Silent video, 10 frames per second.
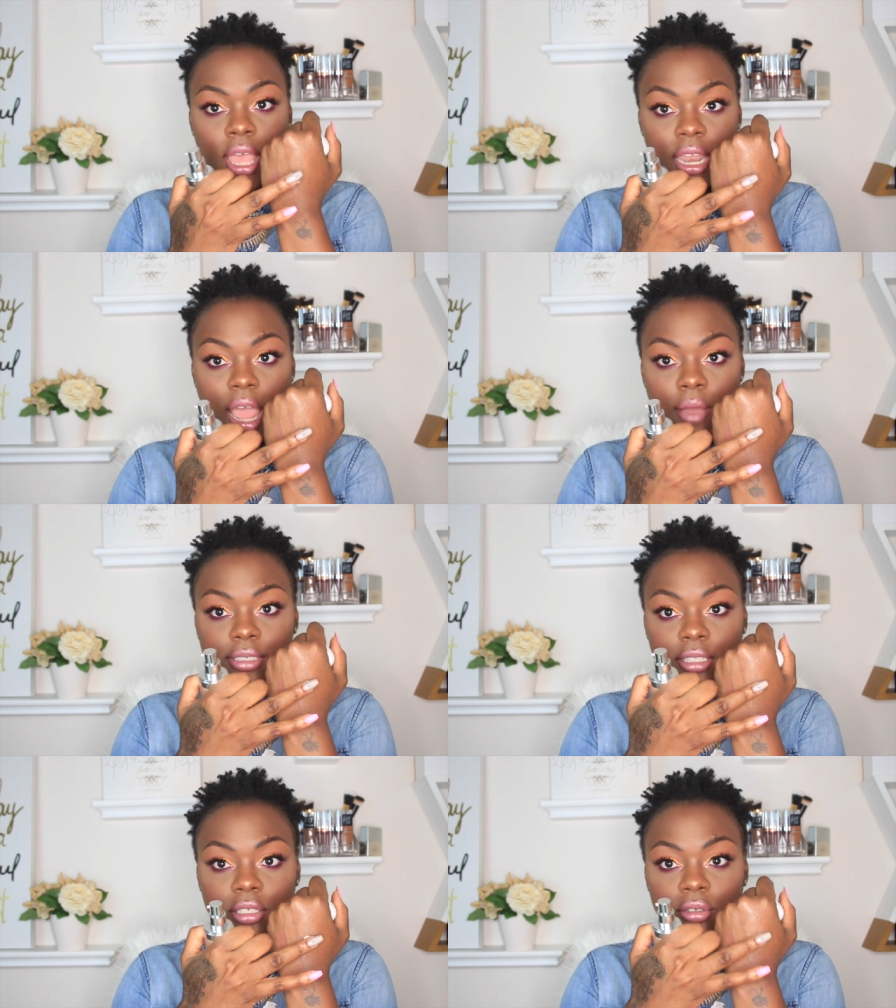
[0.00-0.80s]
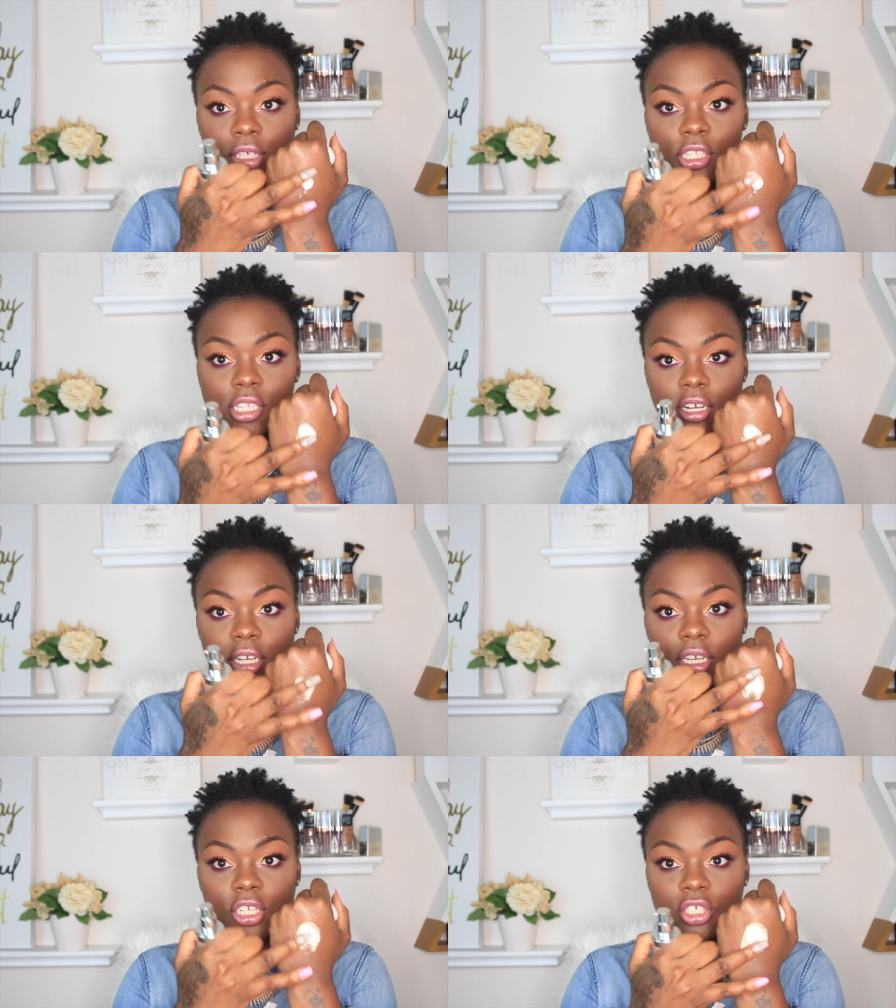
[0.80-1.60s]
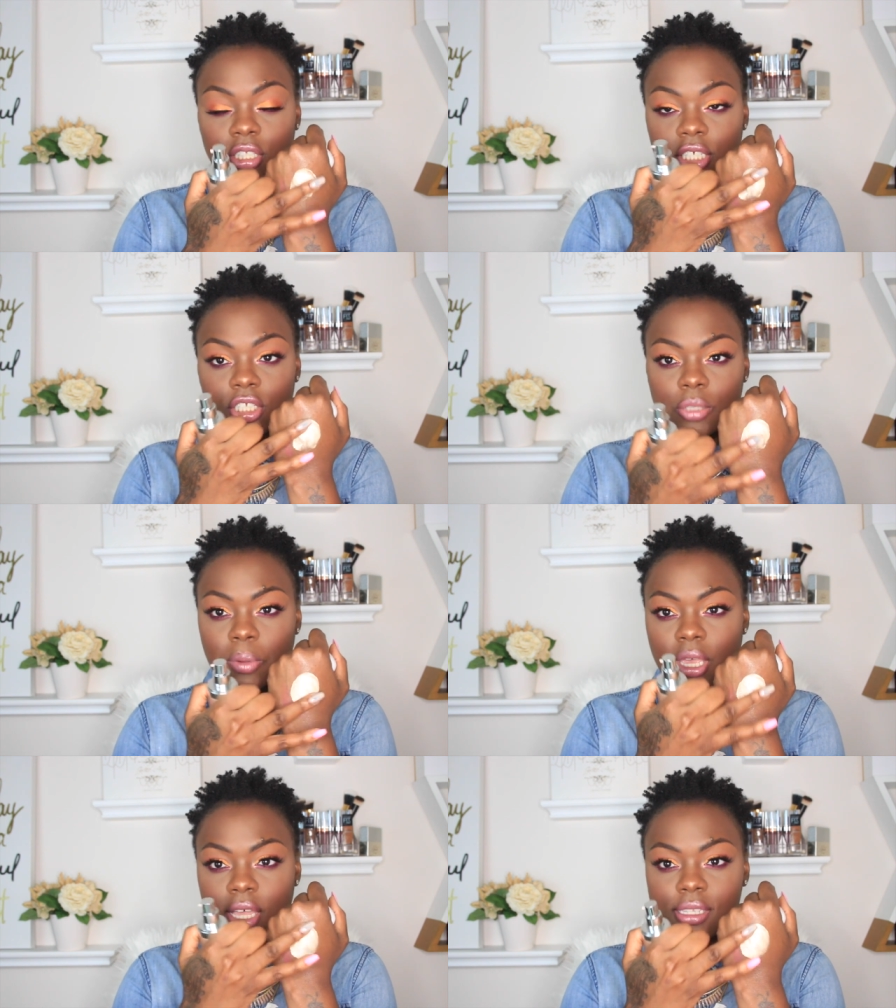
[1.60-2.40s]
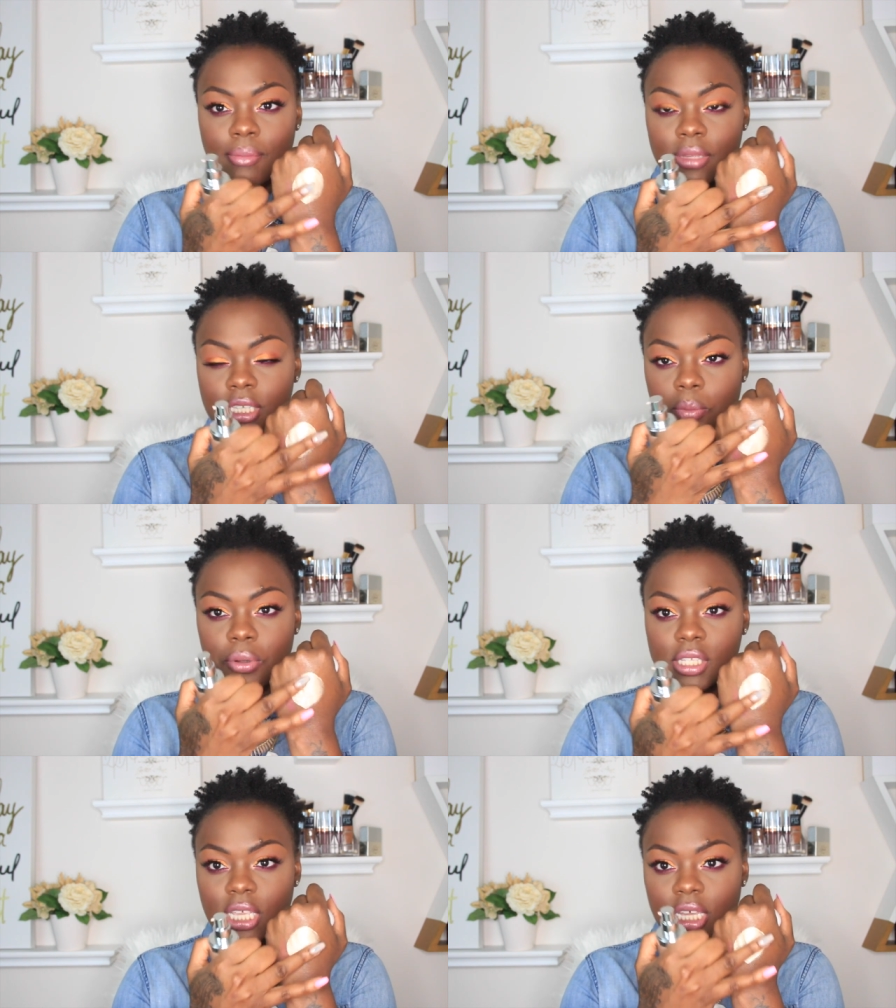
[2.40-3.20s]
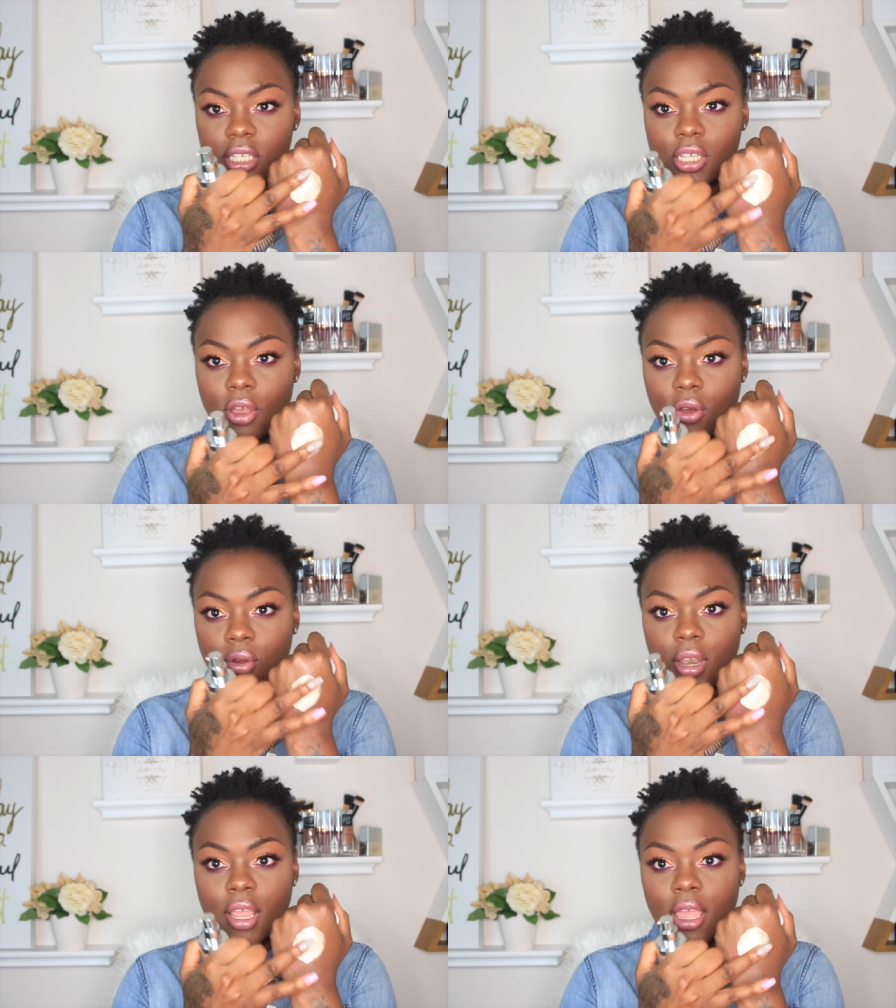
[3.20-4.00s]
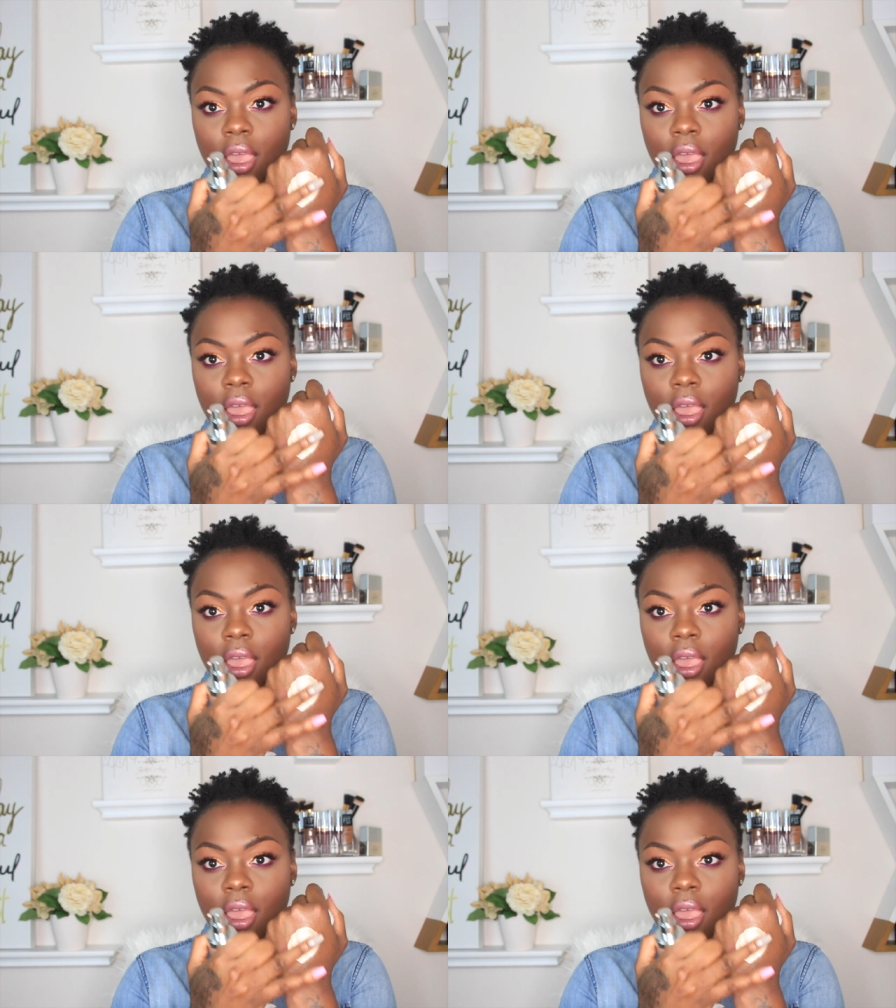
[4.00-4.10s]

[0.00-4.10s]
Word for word: And I was a little concerned initially just because I'm a deeper skin tone.